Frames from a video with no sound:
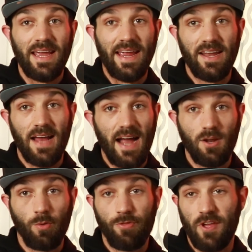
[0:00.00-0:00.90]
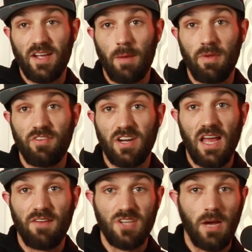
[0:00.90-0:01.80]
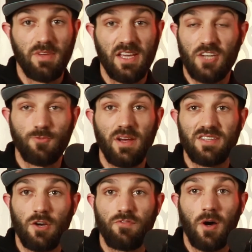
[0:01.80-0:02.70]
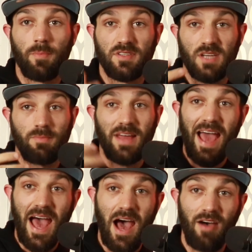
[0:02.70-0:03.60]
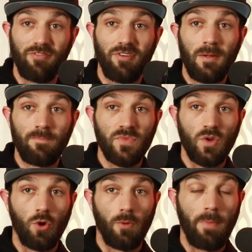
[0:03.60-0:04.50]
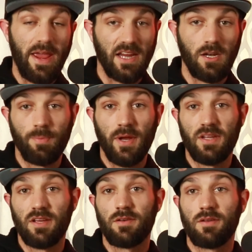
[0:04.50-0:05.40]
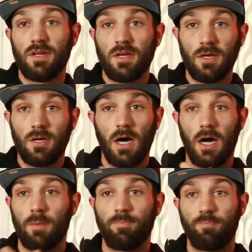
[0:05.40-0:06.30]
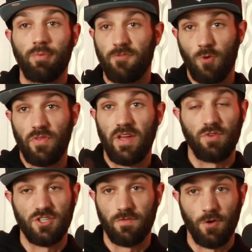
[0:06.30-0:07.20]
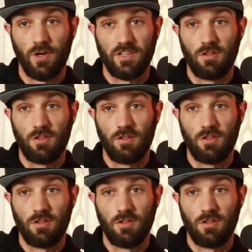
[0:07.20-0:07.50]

And I don't think I'm even going to have time to catch myself up in time to have or make an opinion uh, before they reach a verdict.